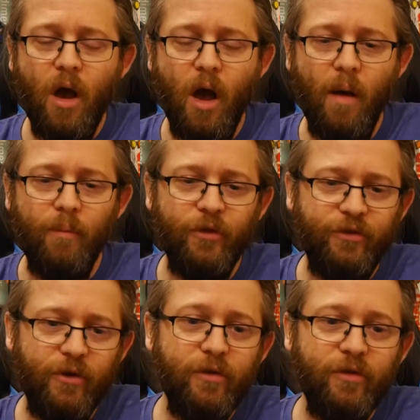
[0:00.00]
The
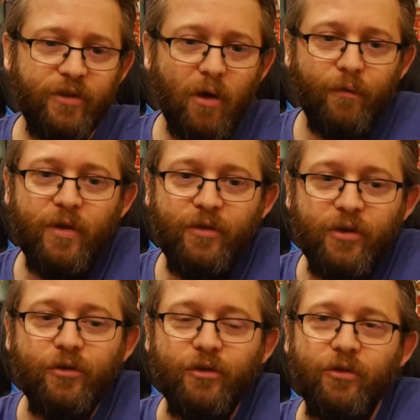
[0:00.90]
series itself is
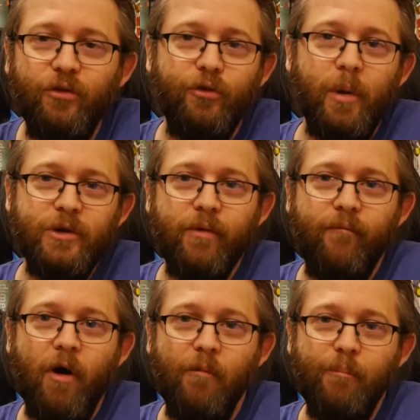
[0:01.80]
interesting, so there's a bunch
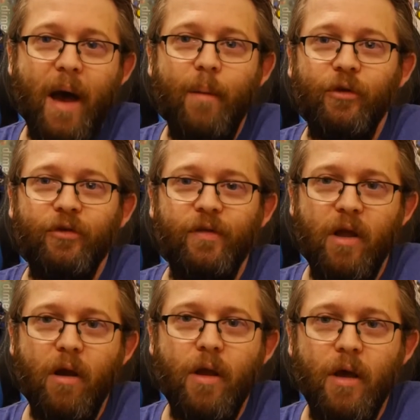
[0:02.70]
of bombings in
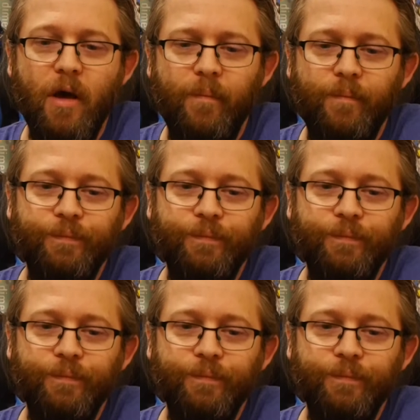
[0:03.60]
the area,